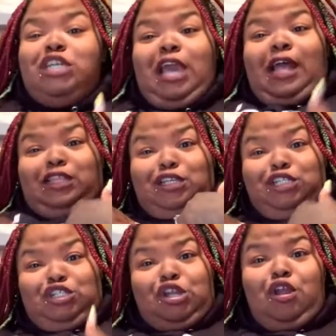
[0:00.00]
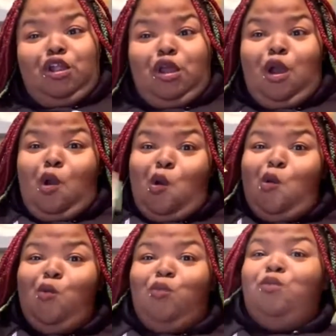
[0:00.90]
She got the shirt
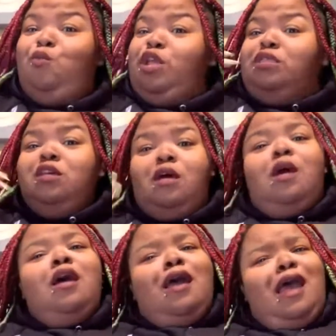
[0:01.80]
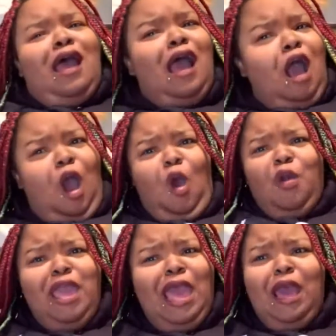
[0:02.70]
on with the
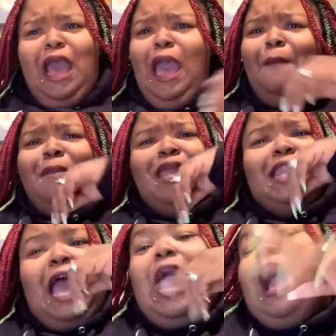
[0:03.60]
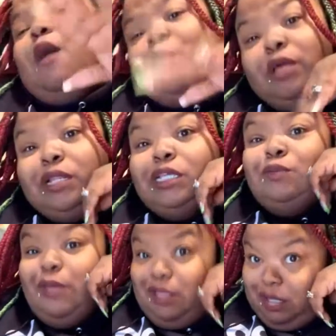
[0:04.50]
whole cap. I mean, I wasn't
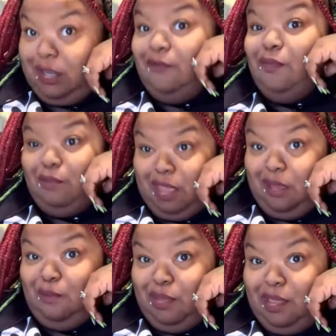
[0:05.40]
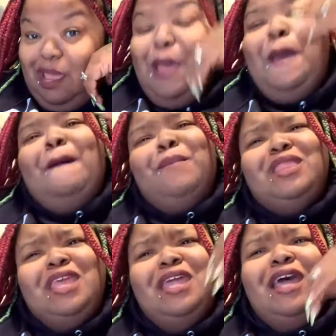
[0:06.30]
expecting that from KP.
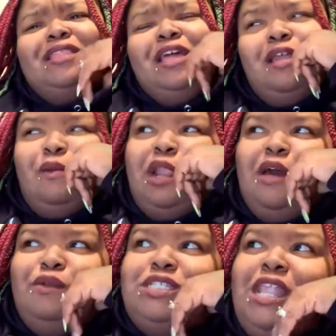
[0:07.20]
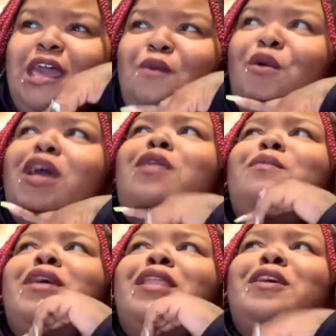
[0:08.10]
But then I thought of it. I was like, wait a
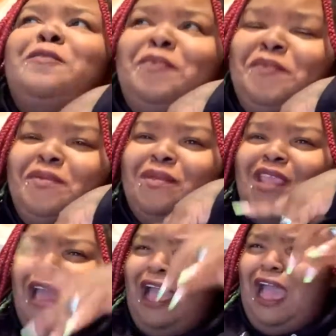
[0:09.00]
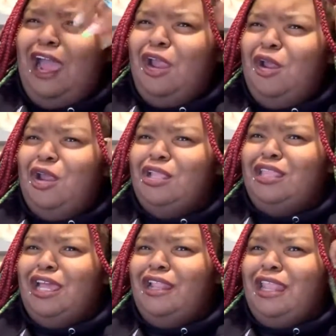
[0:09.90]
minute. I heard
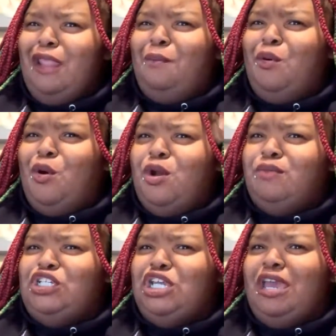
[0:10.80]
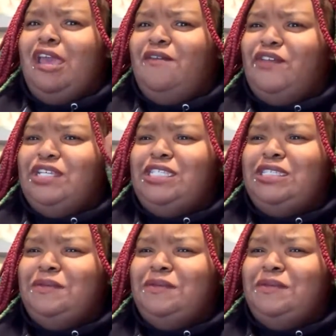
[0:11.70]
that poem she gave us.